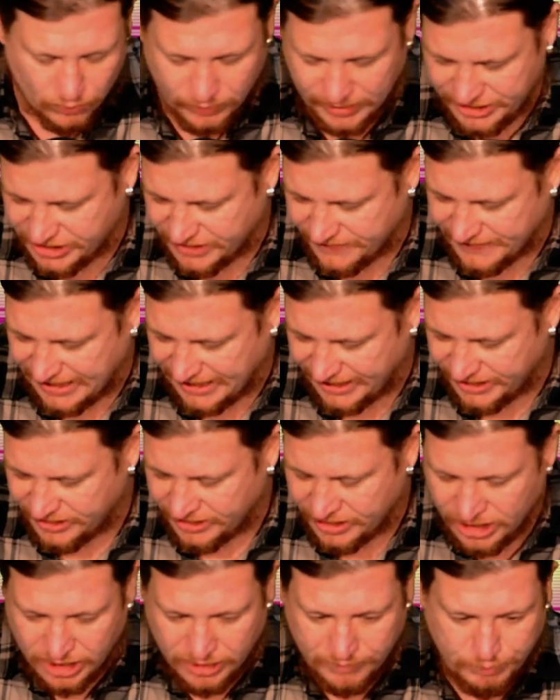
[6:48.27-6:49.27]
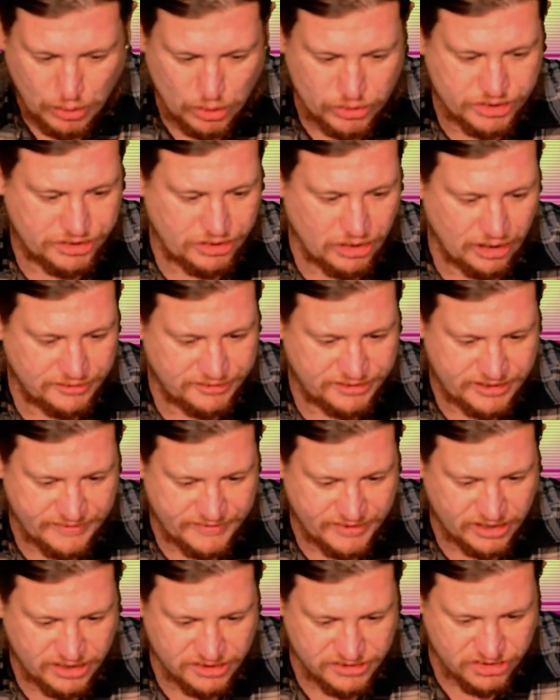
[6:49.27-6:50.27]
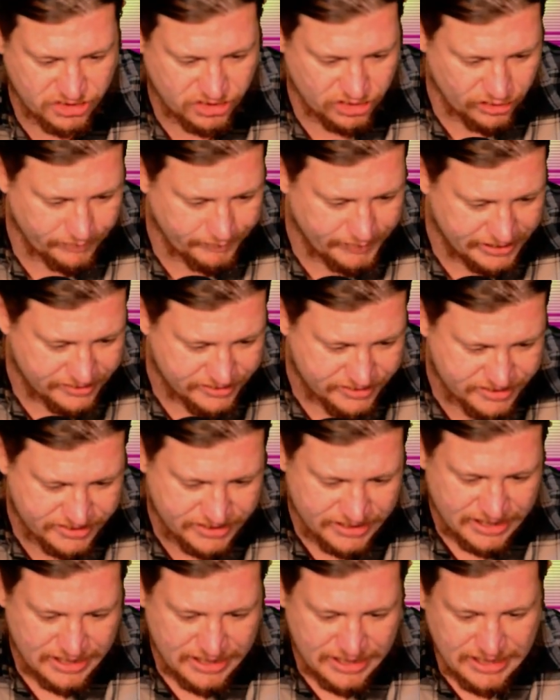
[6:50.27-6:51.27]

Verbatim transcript: which are then pushed on to the consumers.